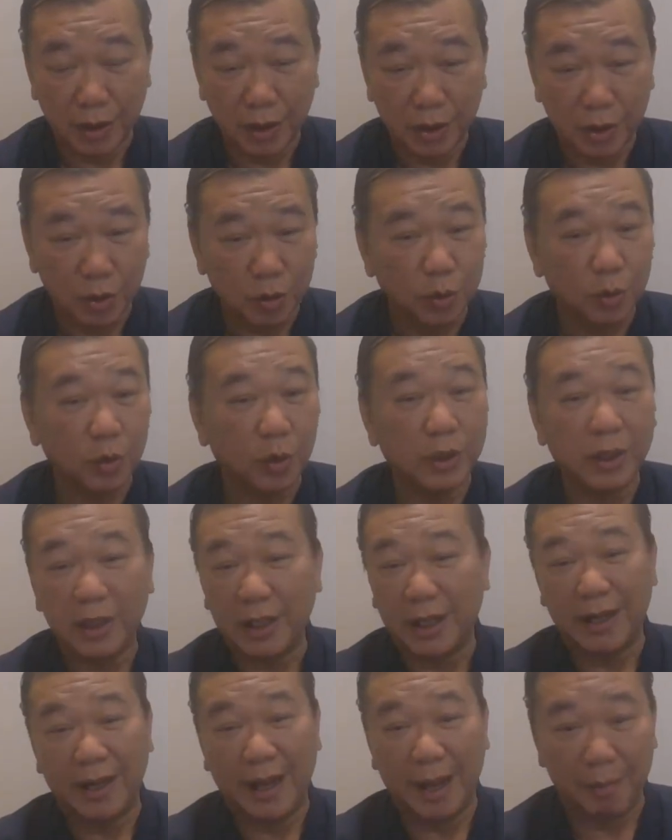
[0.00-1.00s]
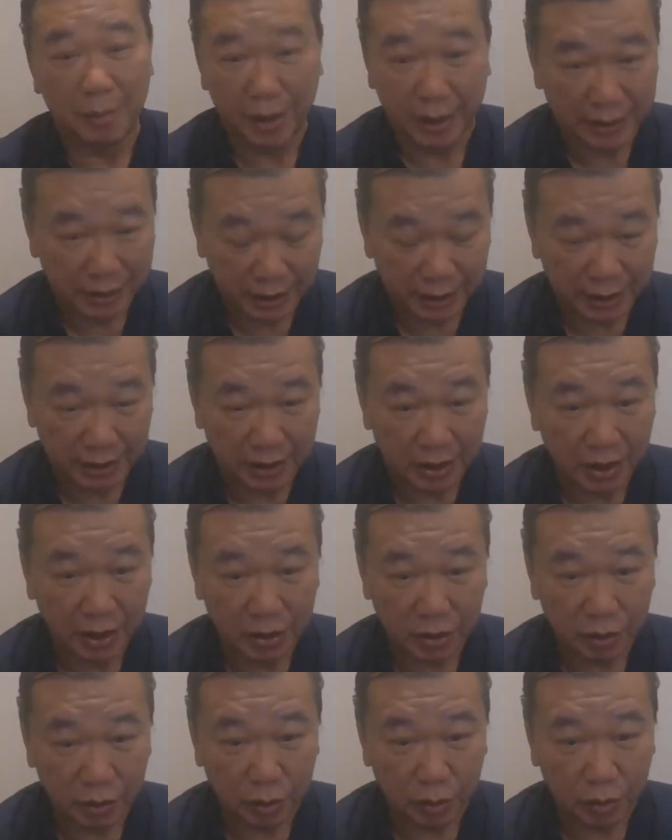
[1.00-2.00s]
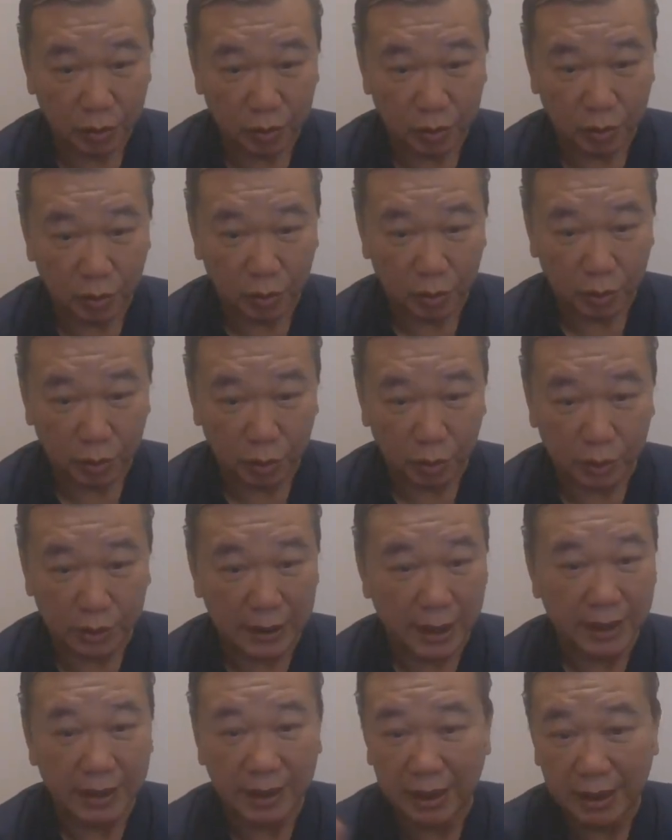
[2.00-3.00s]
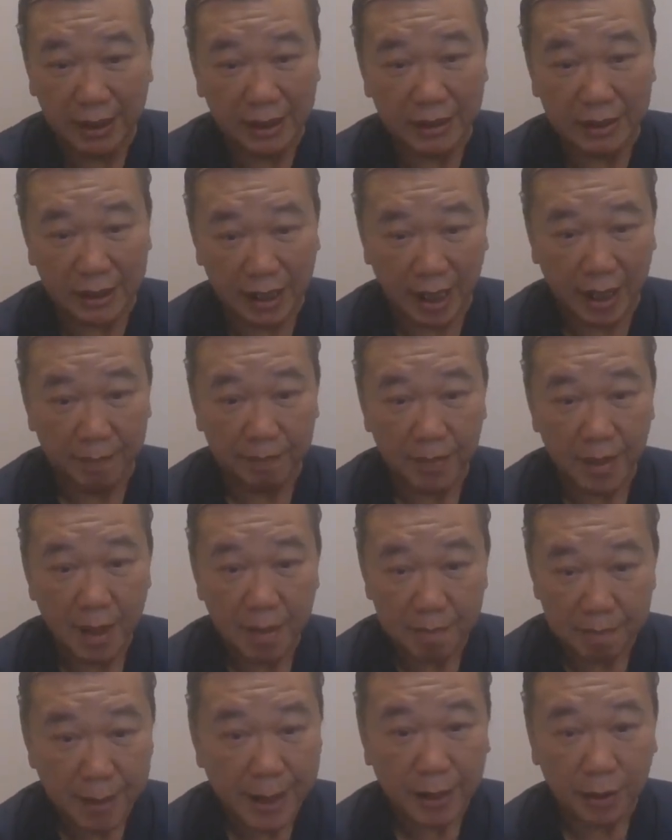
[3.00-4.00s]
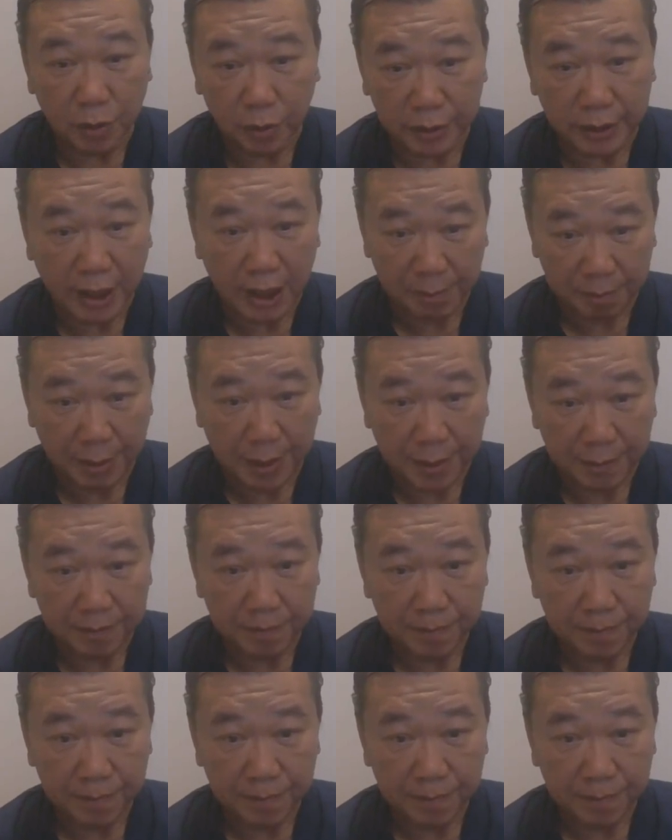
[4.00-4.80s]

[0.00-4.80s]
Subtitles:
You do not need a laboratory to study this macro therapy.